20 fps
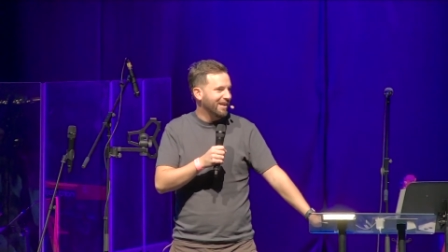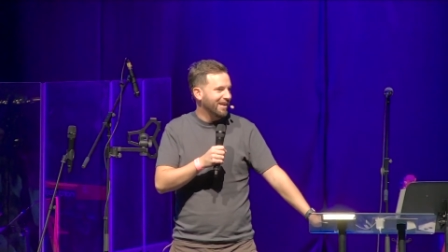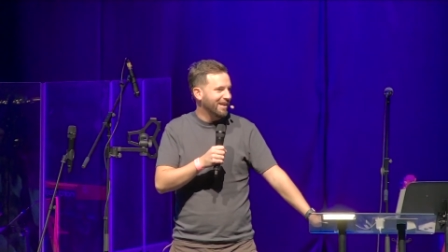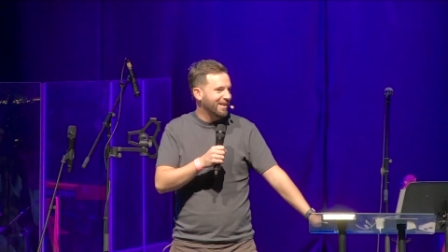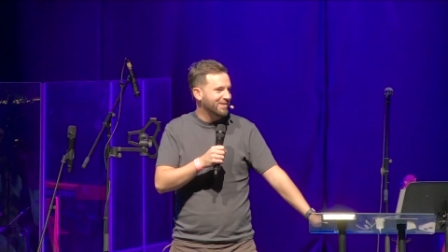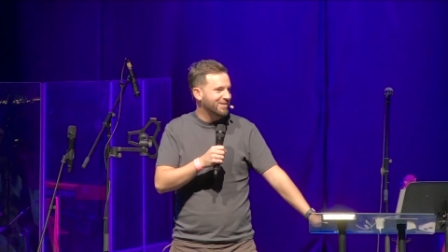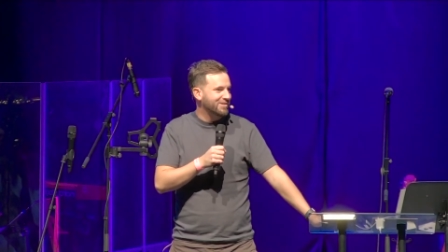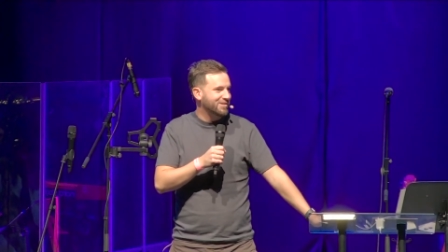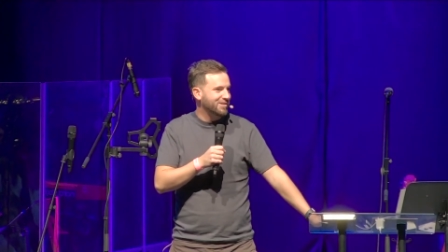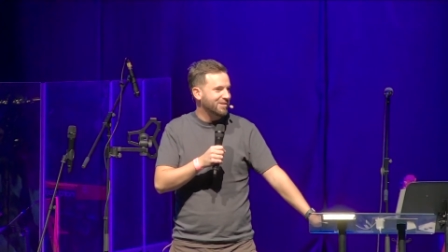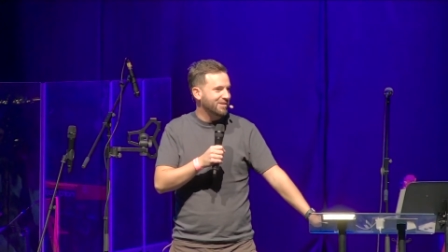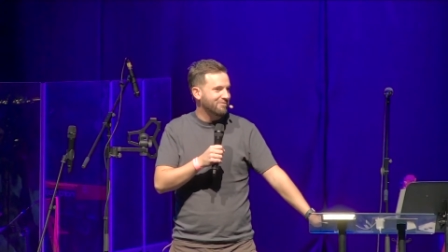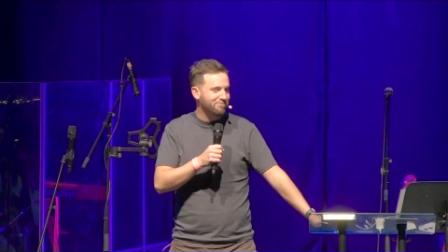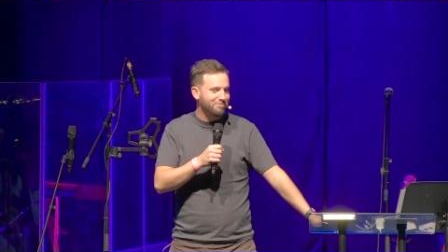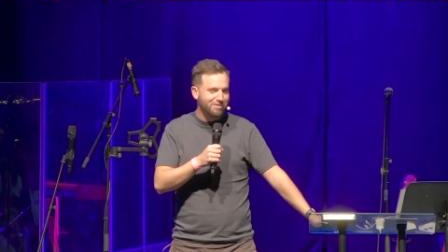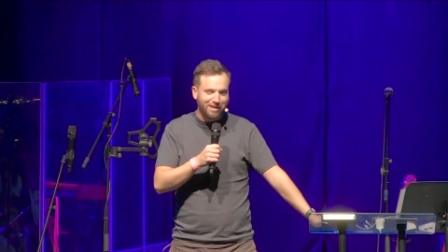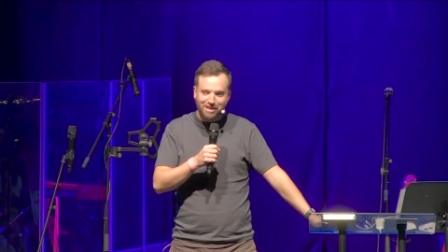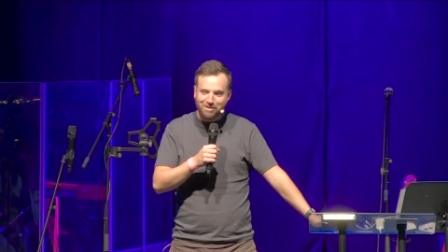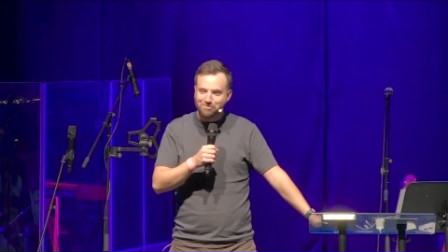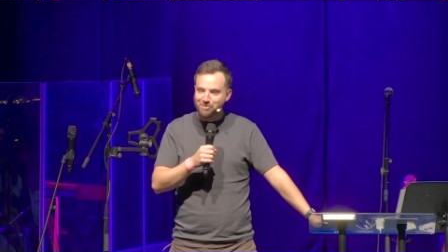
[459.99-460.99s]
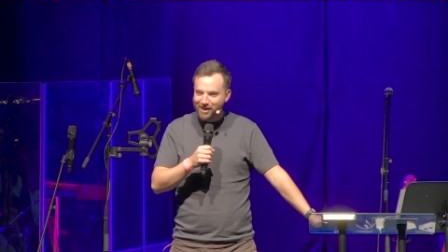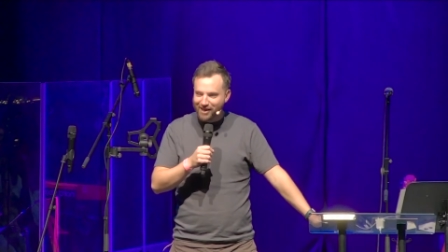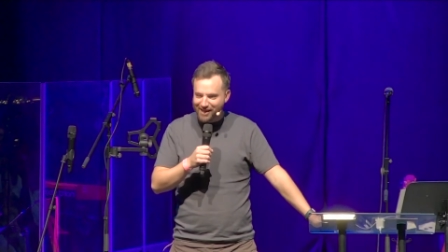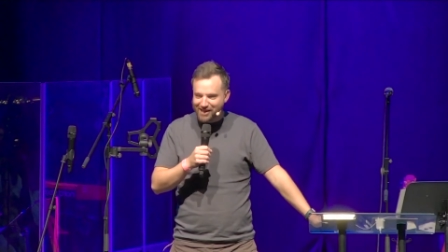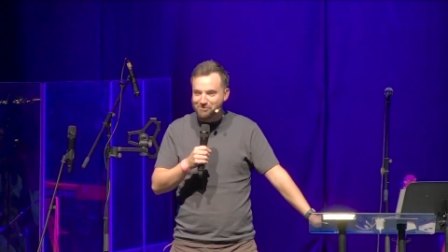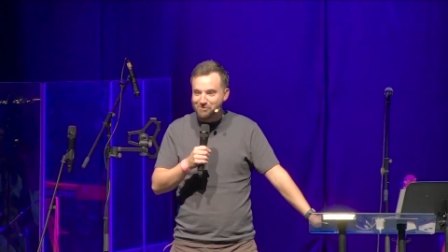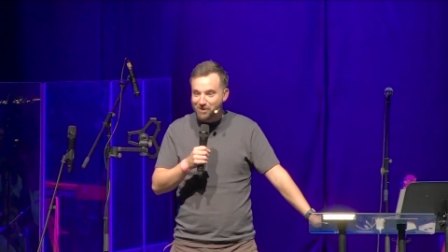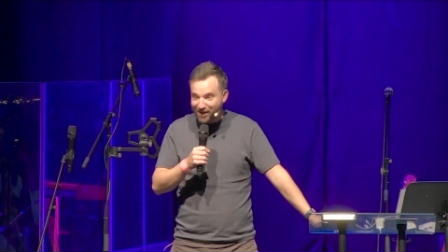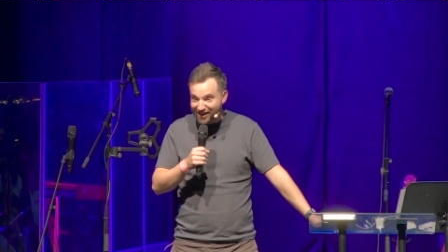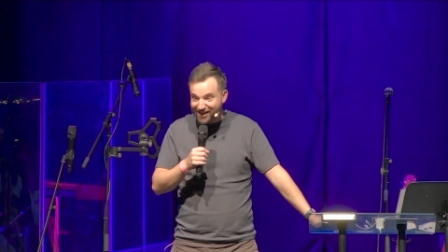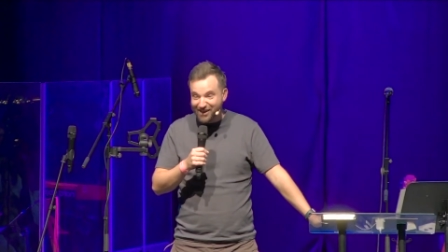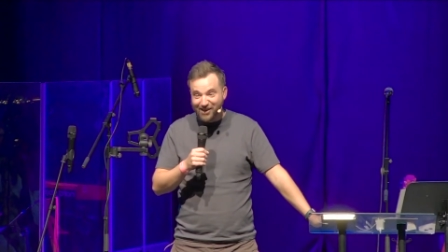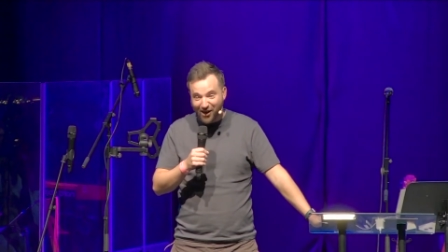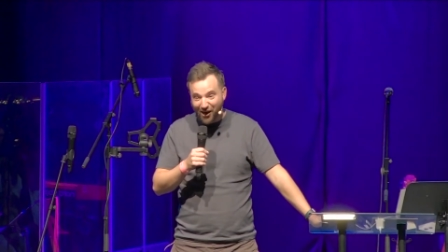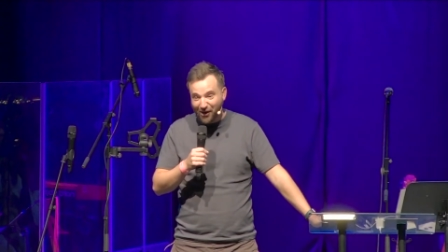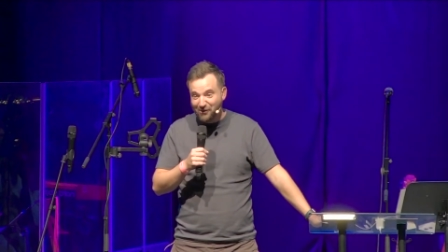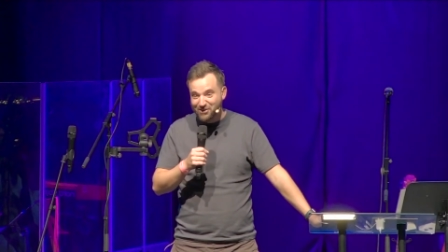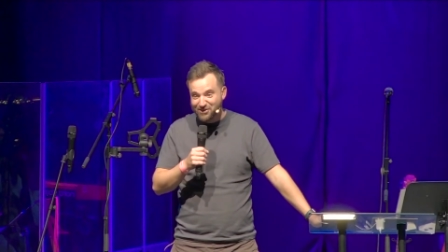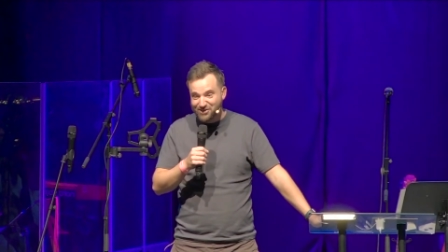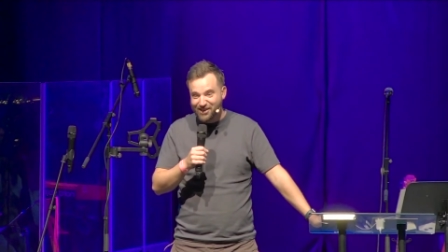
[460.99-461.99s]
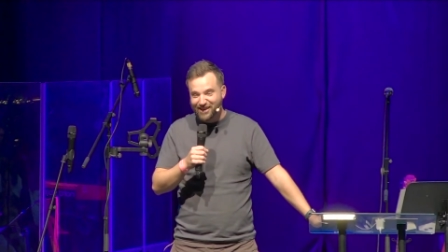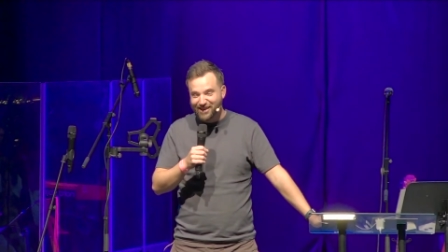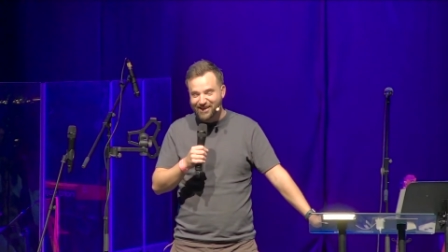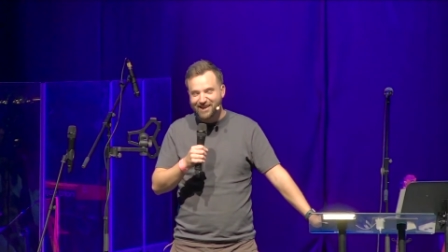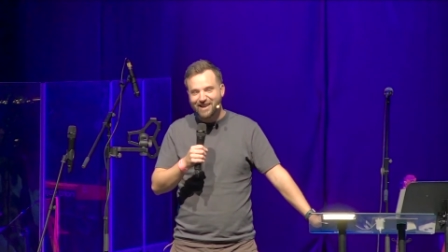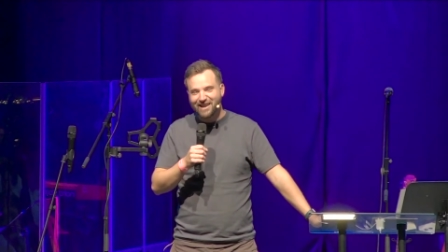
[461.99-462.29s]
is really, really, really encouraging.